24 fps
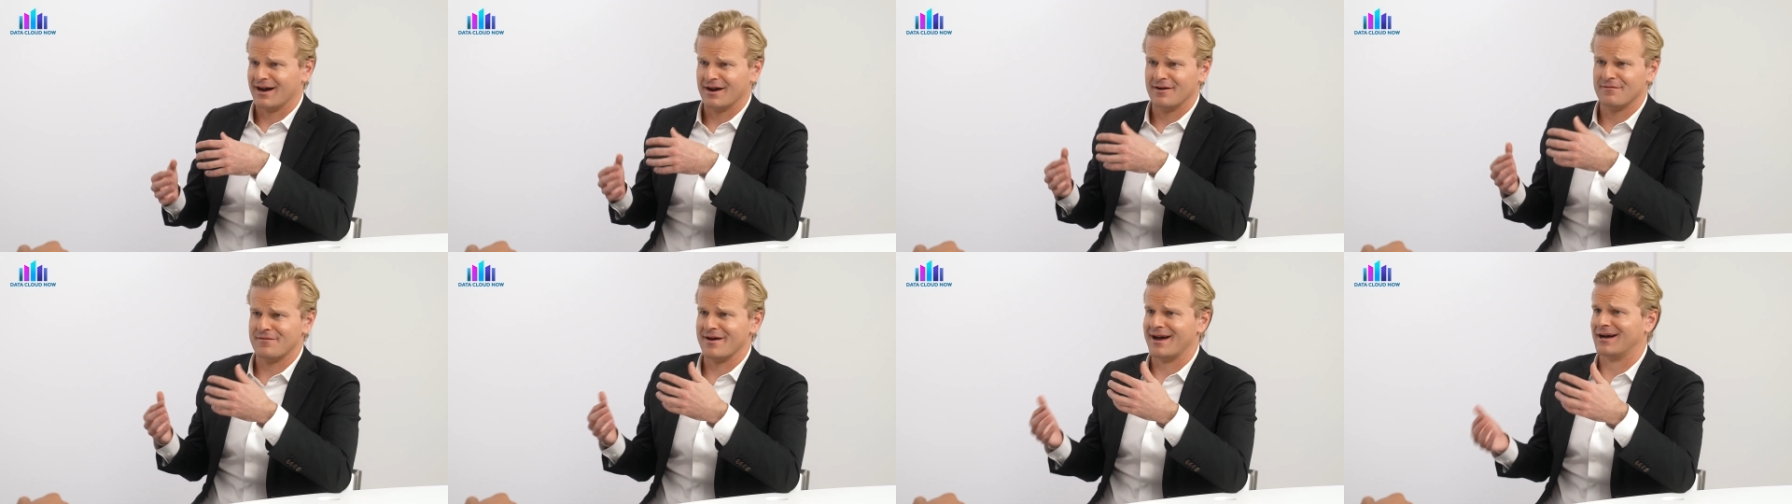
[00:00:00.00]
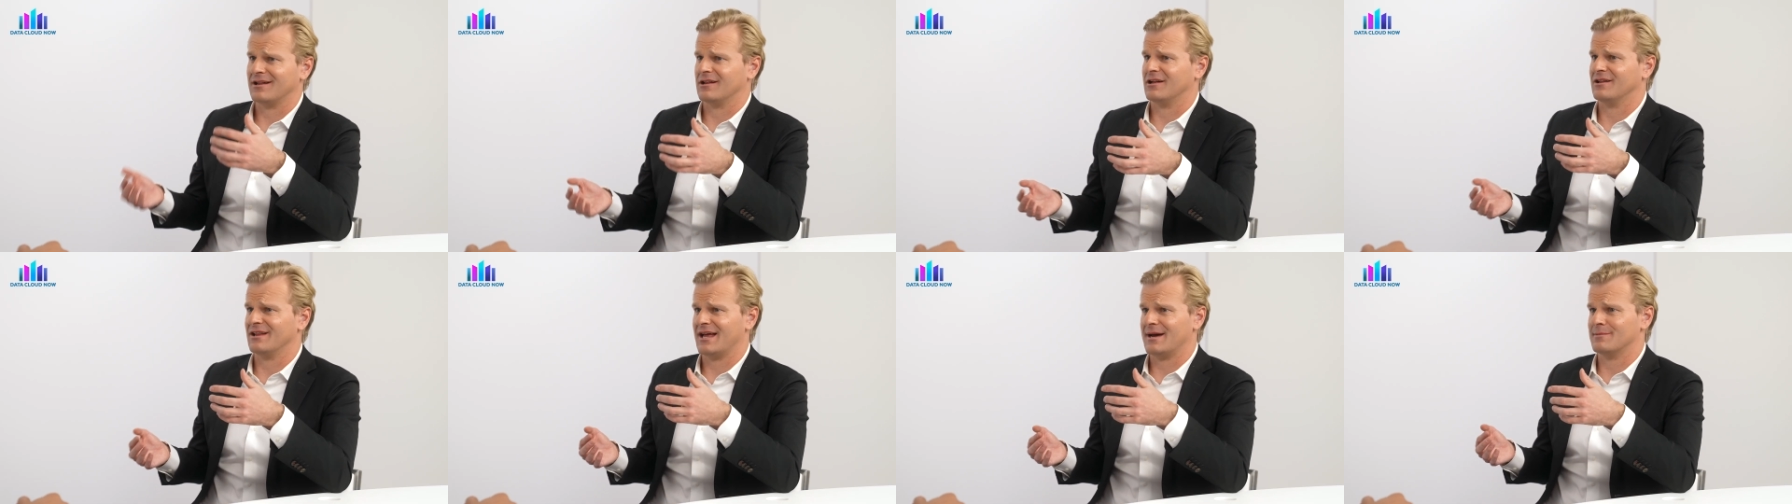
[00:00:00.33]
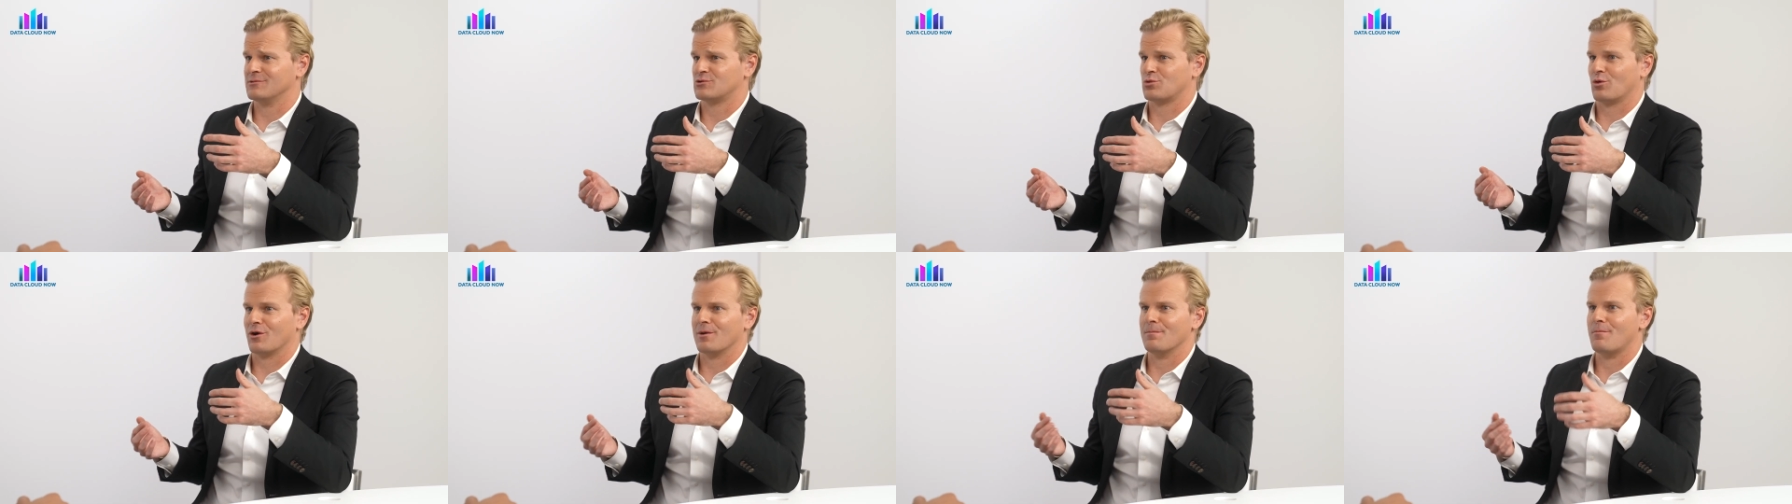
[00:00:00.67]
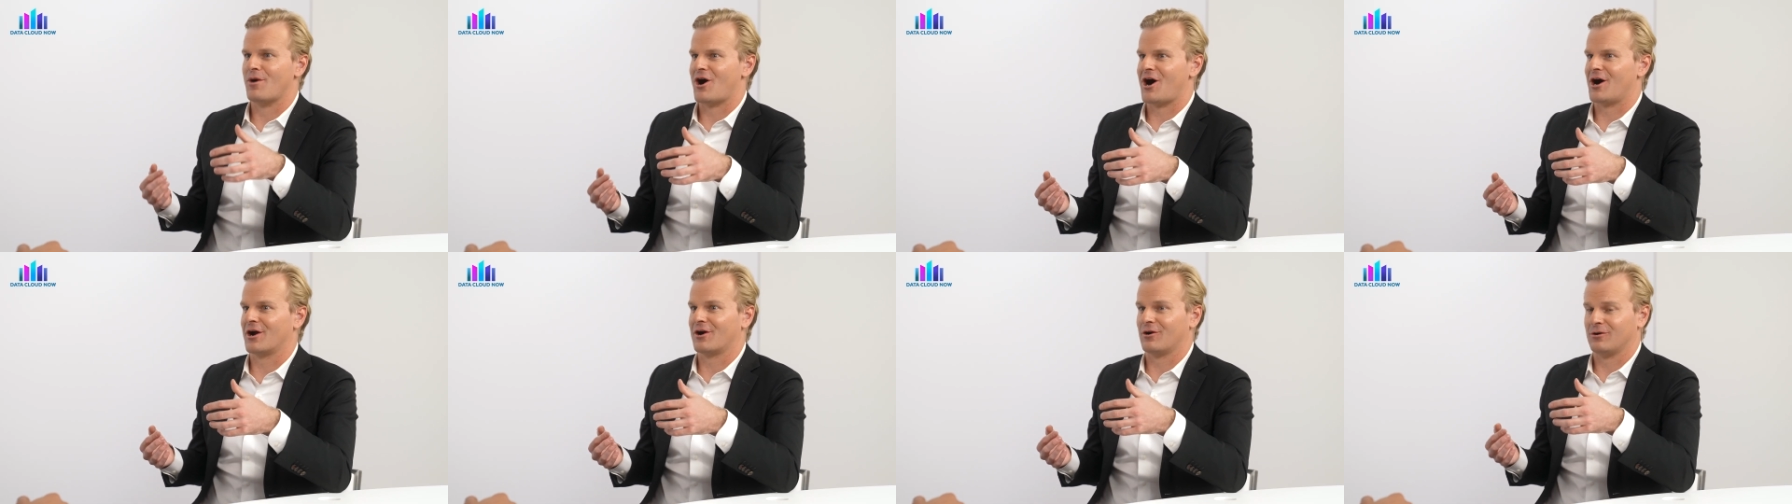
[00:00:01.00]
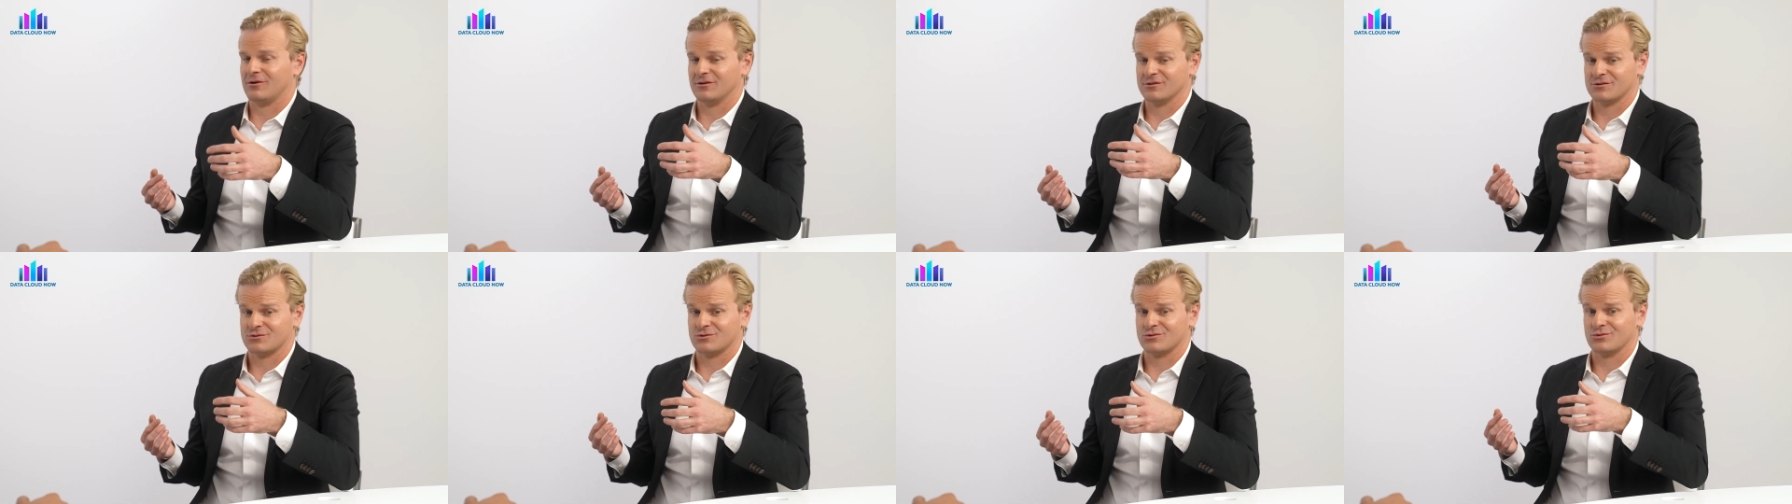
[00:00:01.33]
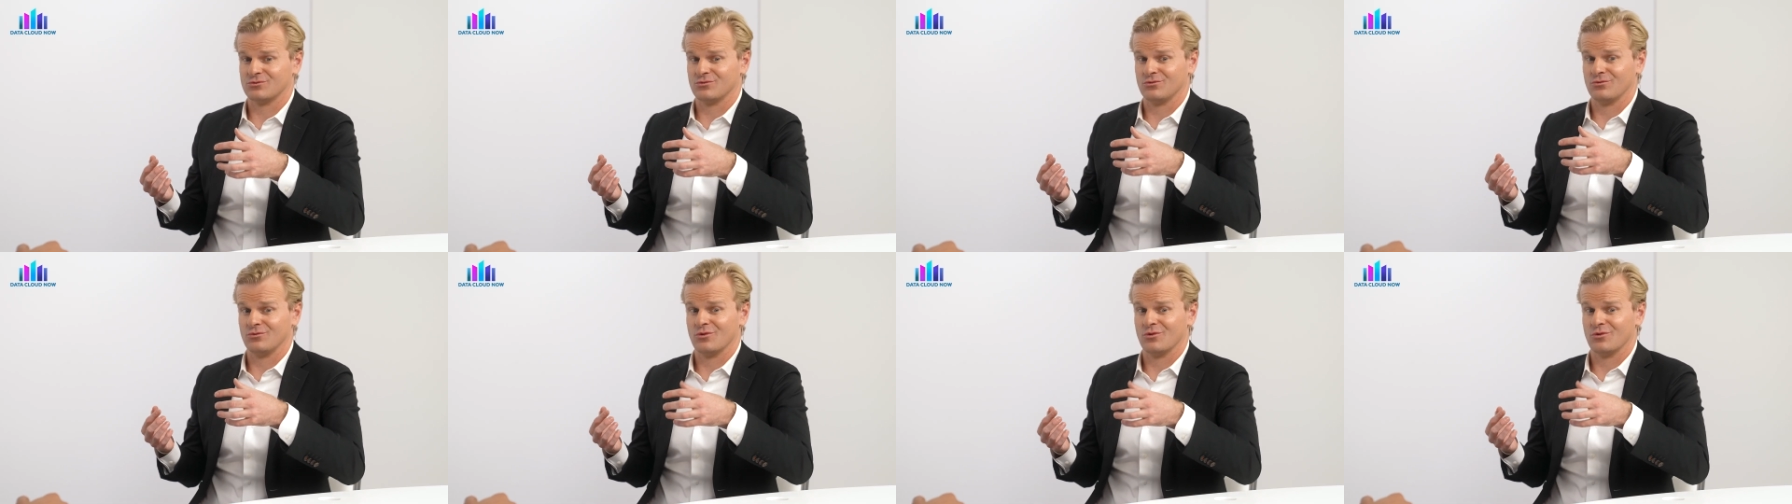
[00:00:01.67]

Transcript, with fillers: of LLMs where models